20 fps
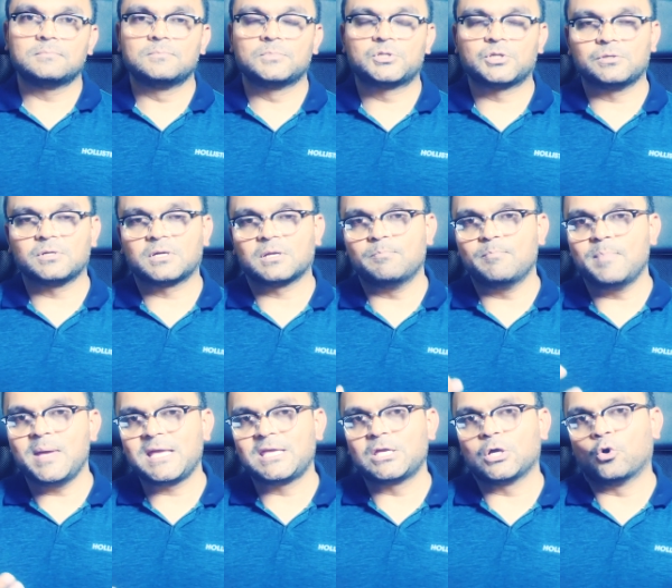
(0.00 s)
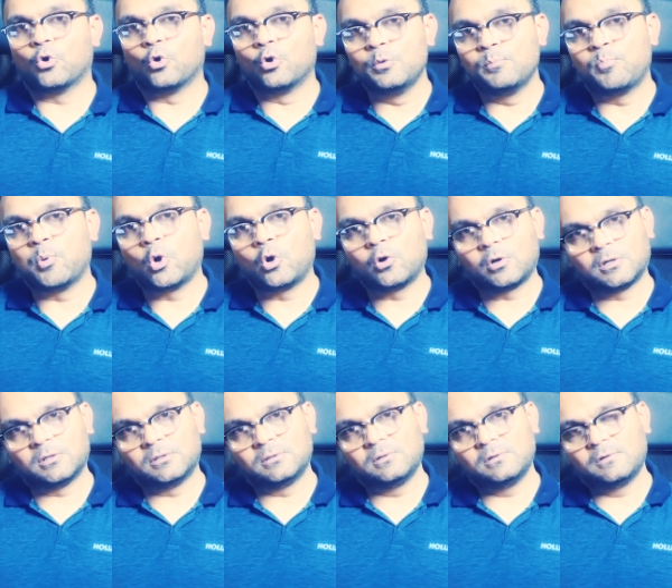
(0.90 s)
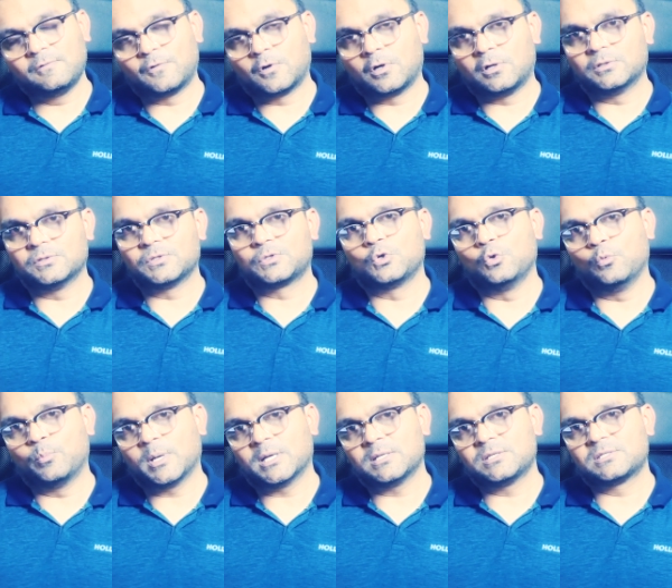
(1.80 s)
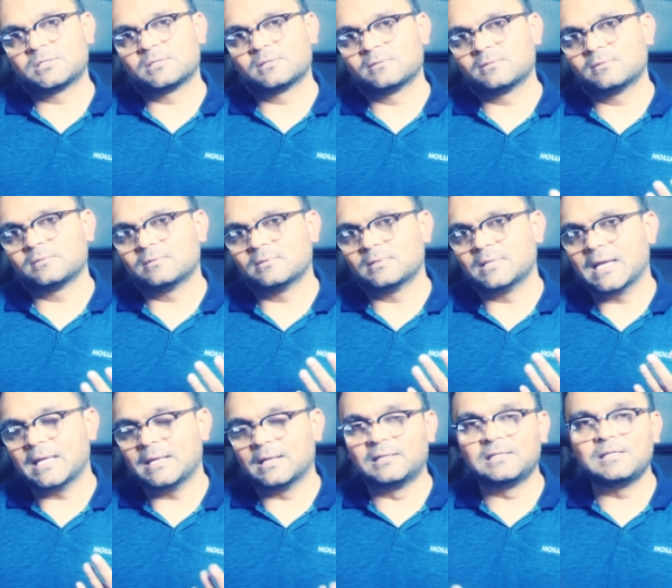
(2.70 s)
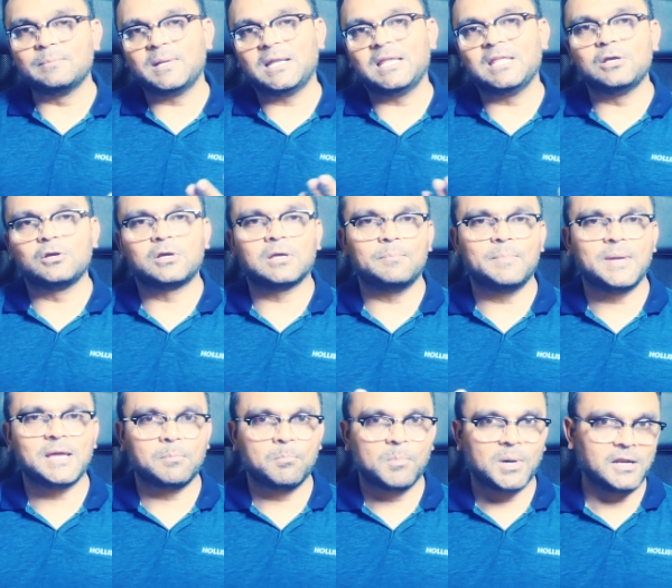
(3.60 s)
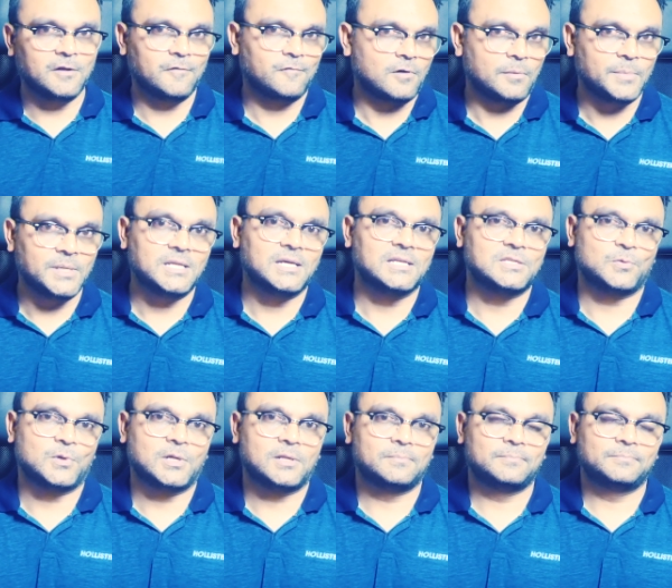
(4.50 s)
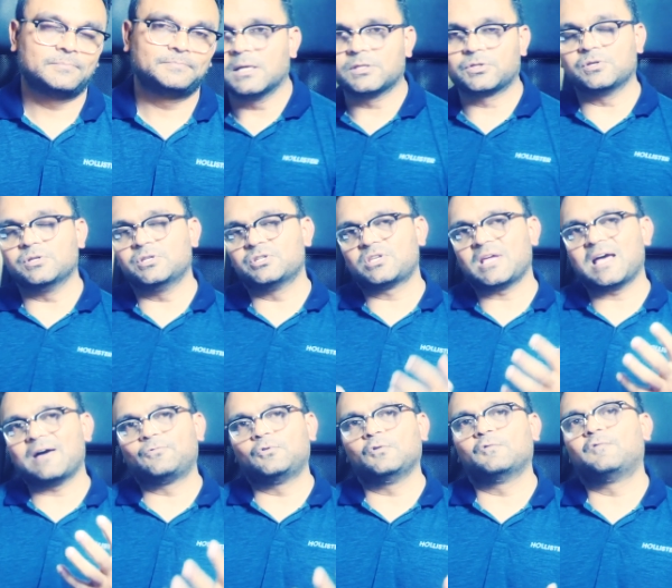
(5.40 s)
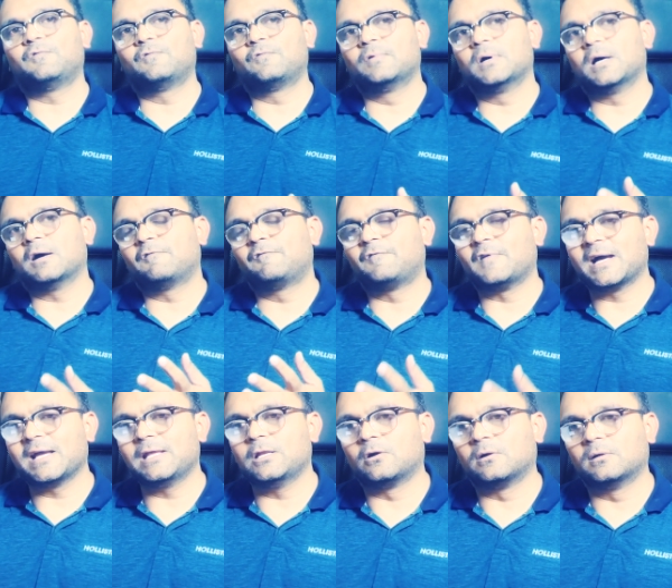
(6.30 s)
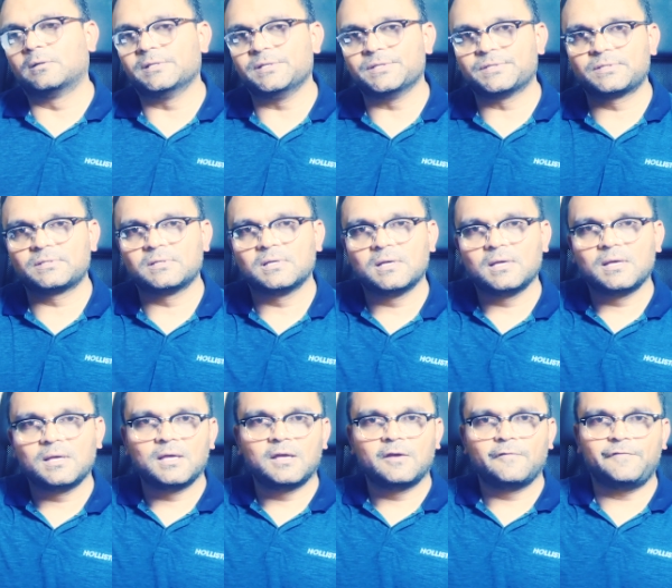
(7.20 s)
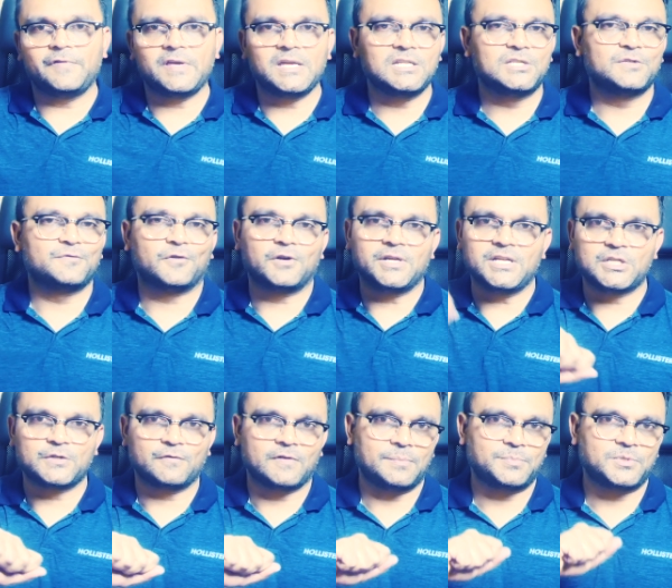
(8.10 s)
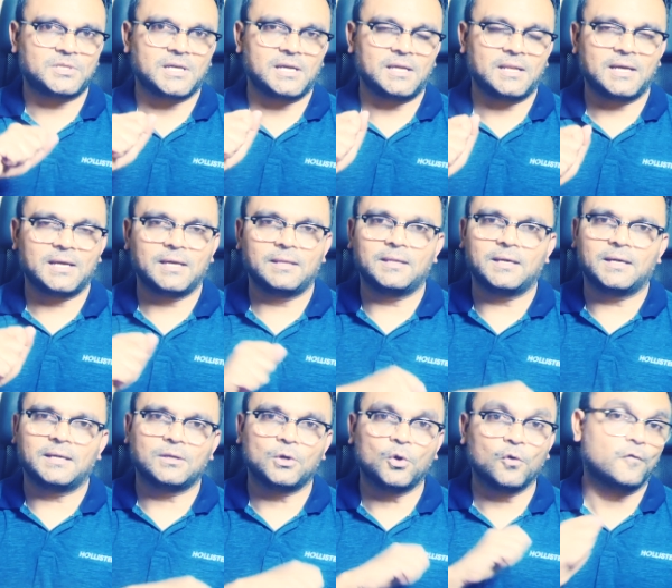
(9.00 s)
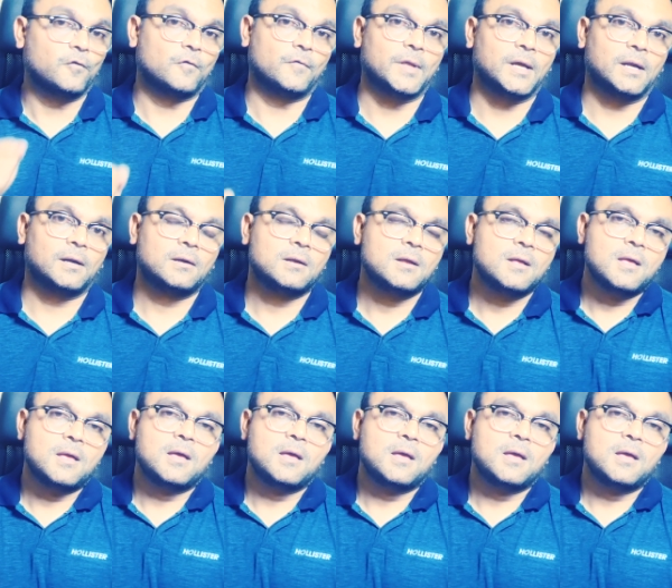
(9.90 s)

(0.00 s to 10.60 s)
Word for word: So you can make your own portal for all those coupons, and ultimately you can make money from it as well. So you just have to f find all these feeds for each website and then go from there.